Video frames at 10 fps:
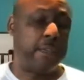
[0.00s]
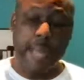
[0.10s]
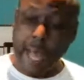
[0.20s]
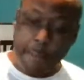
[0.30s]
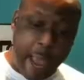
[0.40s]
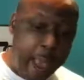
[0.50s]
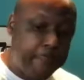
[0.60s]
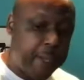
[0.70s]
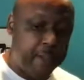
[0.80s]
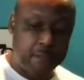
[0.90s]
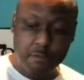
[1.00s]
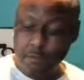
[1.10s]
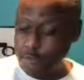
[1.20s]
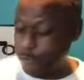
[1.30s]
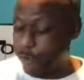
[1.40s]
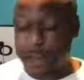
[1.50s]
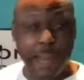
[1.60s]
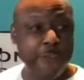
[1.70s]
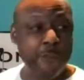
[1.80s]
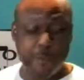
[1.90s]
Now I'm happy for
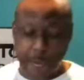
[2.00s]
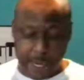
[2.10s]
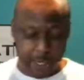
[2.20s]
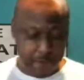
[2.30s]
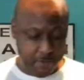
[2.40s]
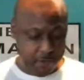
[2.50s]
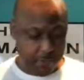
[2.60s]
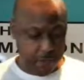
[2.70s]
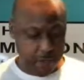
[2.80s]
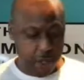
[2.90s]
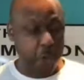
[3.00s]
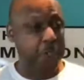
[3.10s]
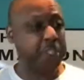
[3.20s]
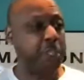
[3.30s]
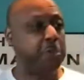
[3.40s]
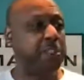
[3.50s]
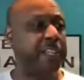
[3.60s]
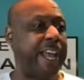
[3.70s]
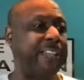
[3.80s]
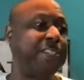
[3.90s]
everybody who is using
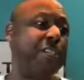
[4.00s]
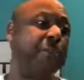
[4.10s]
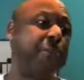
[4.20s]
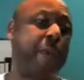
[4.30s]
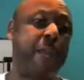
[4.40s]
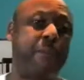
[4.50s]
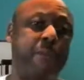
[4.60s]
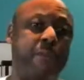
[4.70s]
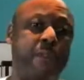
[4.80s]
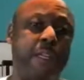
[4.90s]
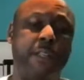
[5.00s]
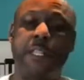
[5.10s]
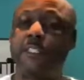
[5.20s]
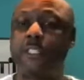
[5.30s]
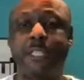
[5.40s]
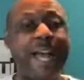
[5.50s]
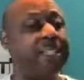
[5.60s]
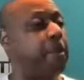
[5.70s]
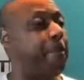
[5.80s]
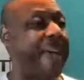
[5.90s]
ASUB's paper. This is
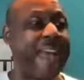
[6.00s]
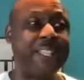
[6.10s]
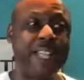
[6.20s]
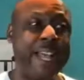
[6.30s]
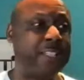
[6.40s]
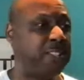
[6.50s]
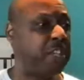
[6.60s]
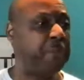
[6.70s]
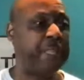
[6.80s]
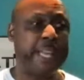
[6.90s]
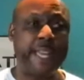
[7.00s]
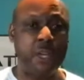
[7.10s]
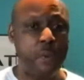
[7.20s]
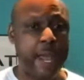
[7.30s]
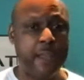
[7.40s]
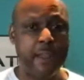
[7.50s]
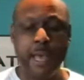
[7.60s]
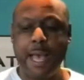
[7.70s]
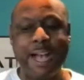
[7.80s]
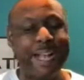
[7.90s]
not to bash ASUB in any way.
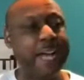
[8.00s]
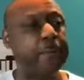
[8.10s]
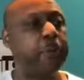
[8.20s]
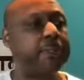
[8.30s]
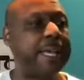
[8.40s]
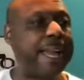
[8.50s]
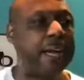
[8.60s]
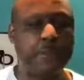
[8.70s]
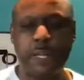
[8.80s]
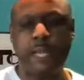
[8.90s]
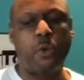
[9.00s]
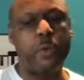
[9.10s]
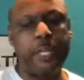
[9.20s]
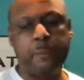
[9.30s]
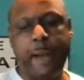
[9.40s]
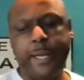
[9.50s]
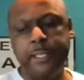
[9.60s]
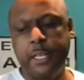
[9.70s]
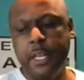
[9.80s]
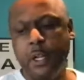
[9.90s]
I got to put that out there. I don't want
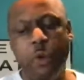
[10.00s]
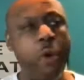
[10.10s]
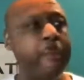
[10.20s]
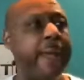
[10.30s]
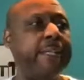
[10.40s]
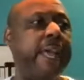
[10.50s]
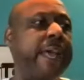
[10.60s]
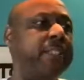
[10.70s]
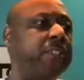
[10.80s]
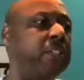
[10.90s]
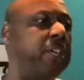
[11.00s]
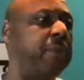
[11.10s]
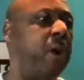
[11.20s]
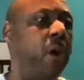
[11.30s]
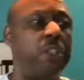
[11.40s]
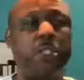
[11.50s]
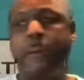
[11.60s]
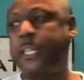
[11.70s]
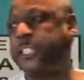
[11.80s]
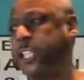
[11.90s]
anybody going back to ASUB or
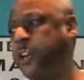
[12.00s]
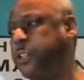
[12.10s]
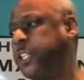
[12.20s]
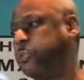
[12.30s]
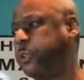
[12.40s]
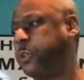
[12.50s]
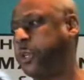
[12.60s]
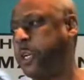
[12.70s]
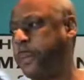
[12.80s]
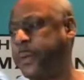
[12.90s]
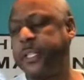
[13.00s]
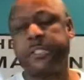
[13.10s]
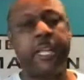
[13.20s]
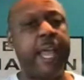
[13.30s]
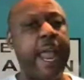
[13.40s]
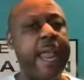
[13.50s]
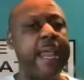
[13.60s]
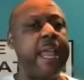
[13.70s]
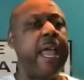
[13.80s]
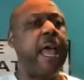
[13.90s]
somebody sharing this with their company and saying, "Hey,